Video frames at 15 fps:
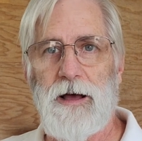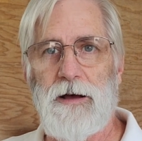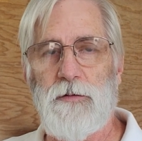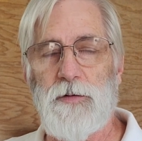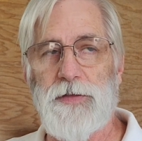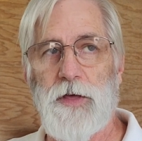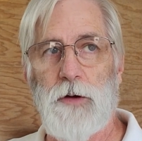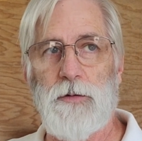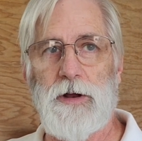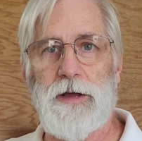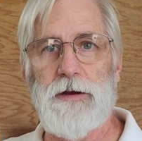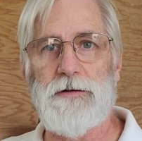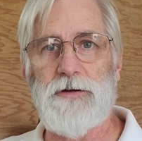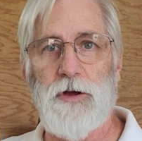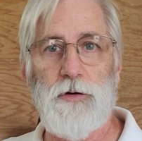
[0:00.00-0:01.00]
With
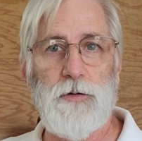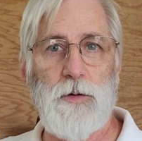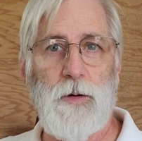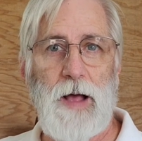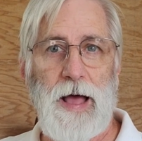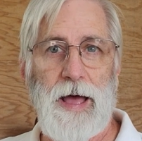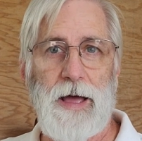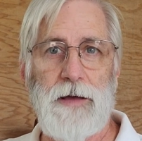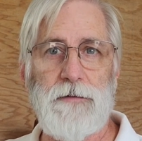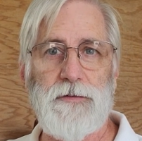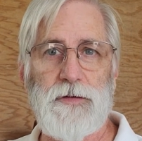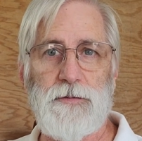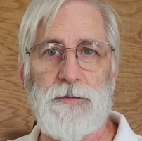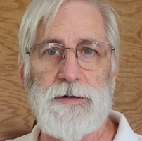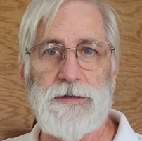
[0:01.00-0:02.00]
only 2
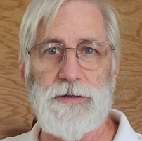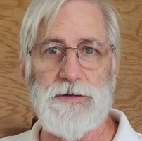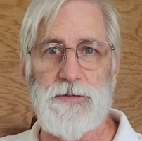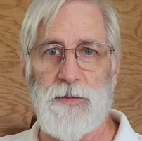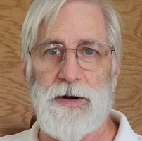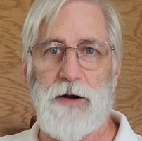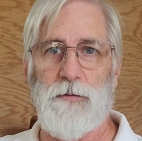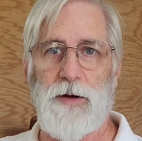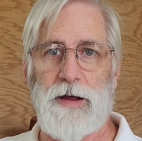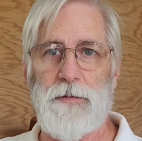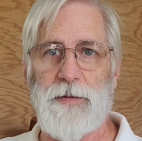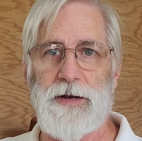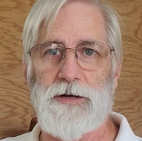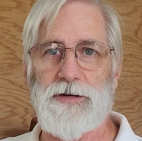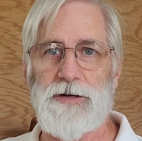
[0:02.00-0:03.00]
hives, which is what I
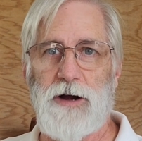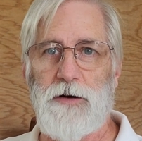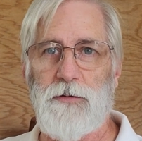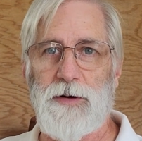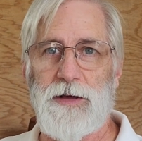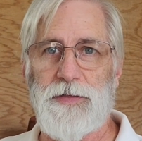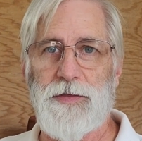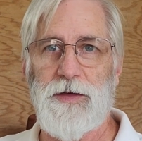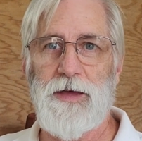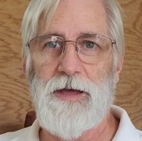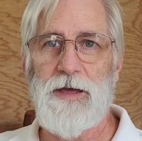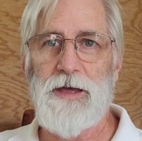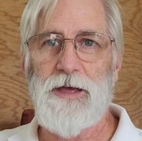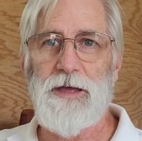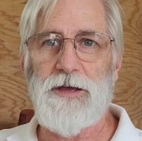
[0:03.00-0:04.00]
recommend you start with,
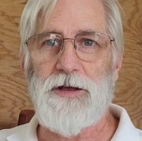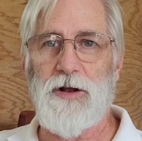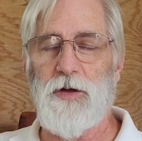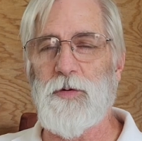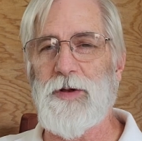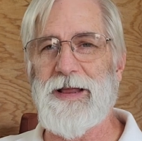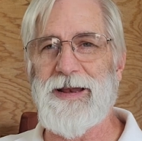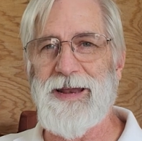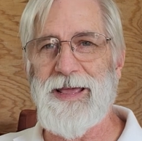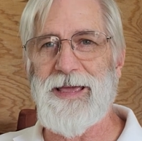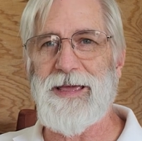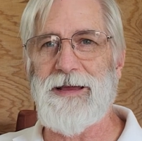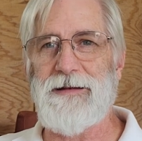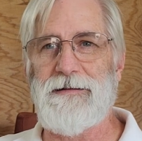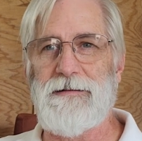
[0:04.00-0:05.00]
you'll only
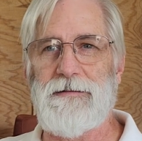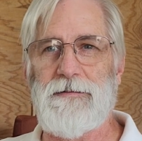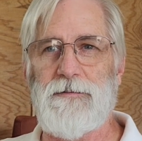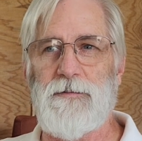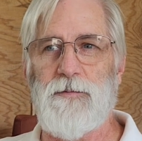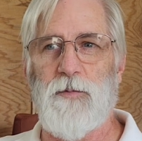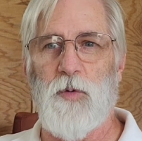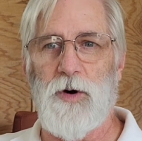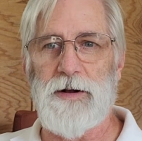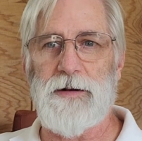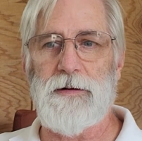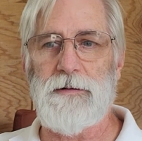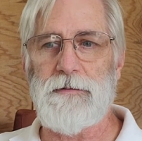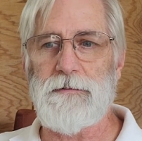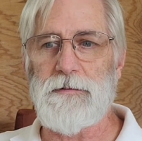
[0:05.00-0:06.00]
need
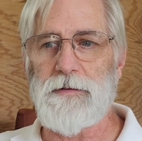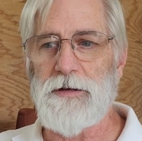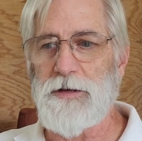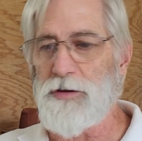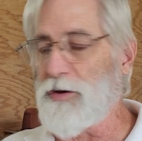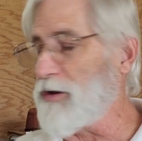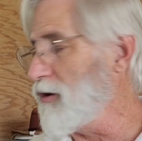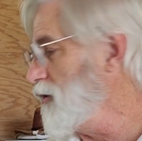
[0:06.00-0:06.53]
one. You can